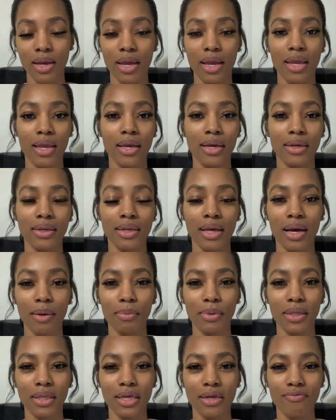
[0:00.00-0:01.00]
And I
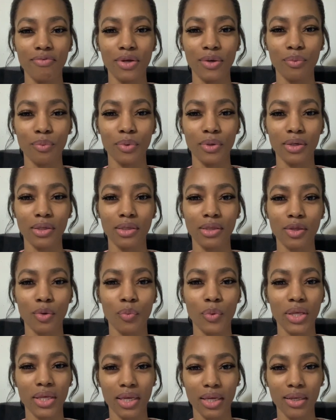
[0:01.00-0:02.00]
believe it was a
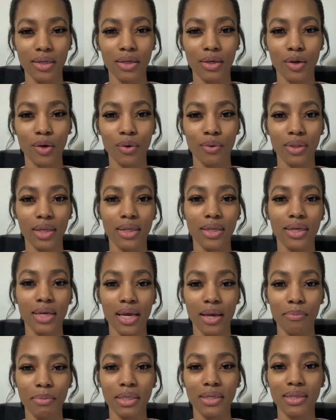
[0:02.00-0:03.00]
weekend ago that he
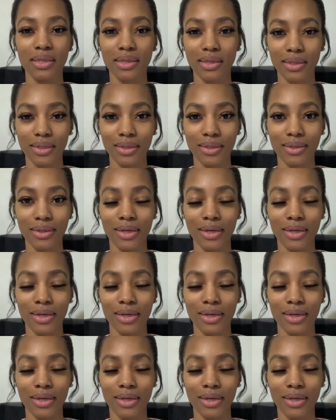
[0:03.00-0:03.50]
had me to sit